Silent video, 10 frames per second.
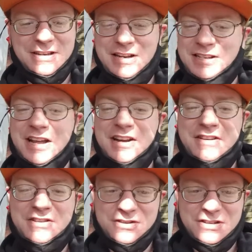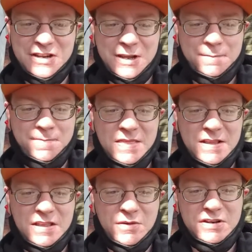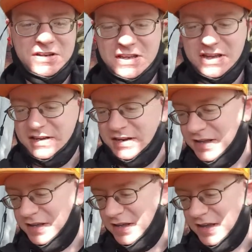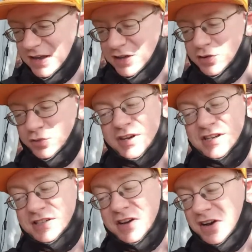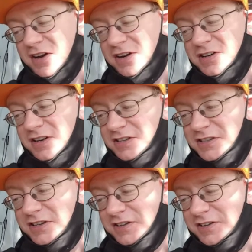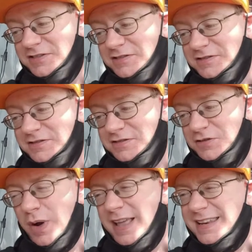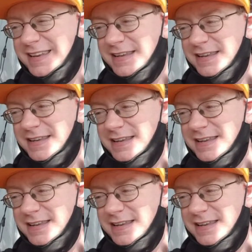And it's kind of interesting that we did get a three-star Duskull. What?